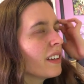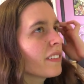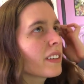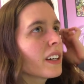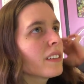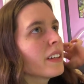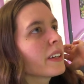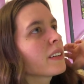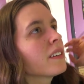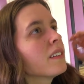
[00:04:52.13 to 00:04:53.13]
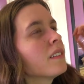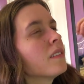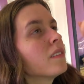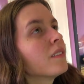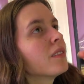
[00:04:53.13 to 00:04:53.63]
I've got like
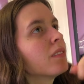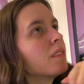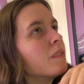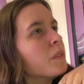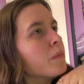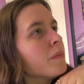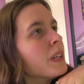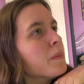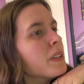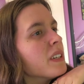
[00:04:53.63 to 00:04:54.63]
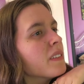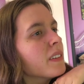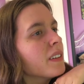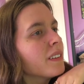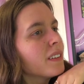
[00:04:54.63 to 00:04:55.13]
maybe
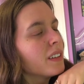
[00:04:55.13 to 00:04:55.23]
even